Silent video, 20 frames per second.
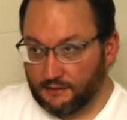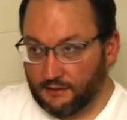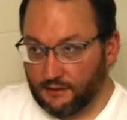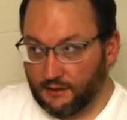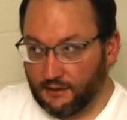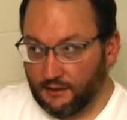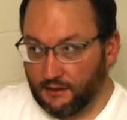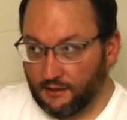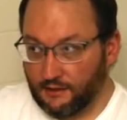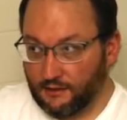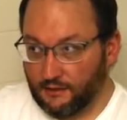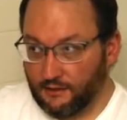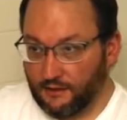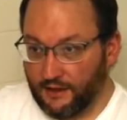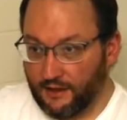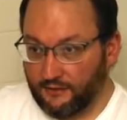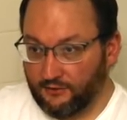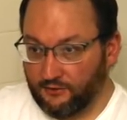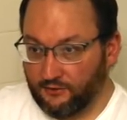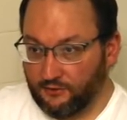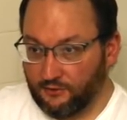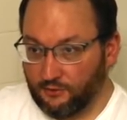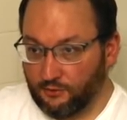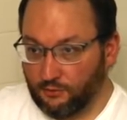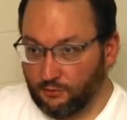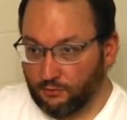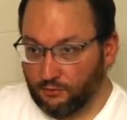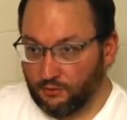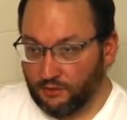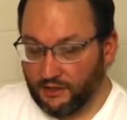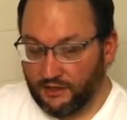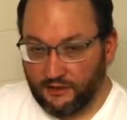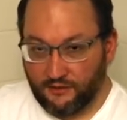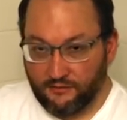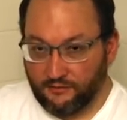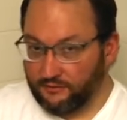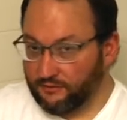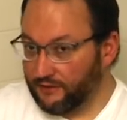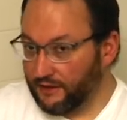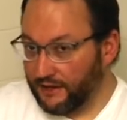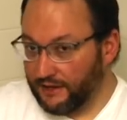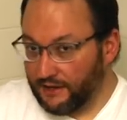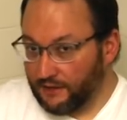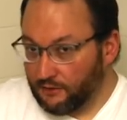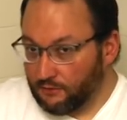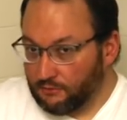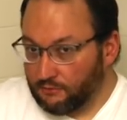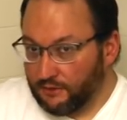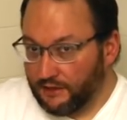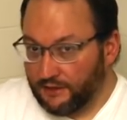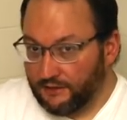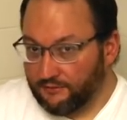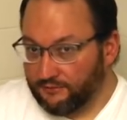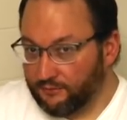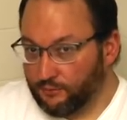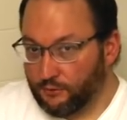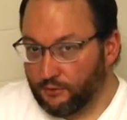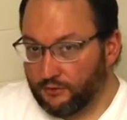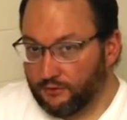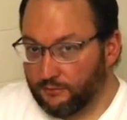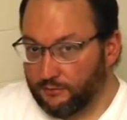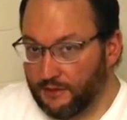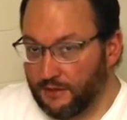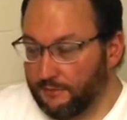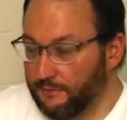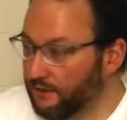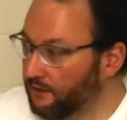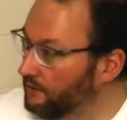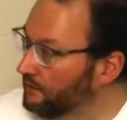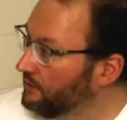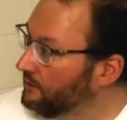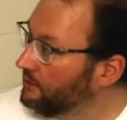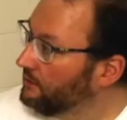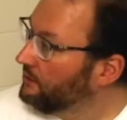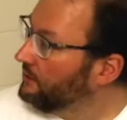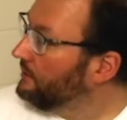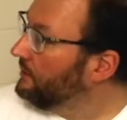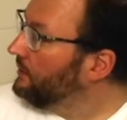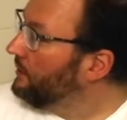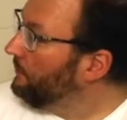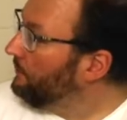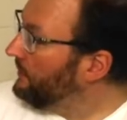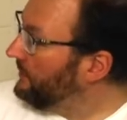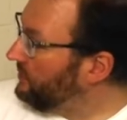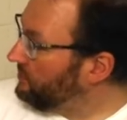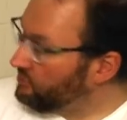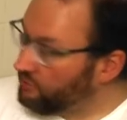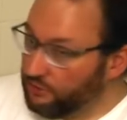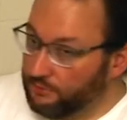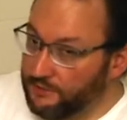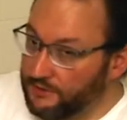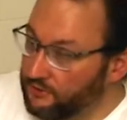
Unless you live like in a rainforest maybe, but it should be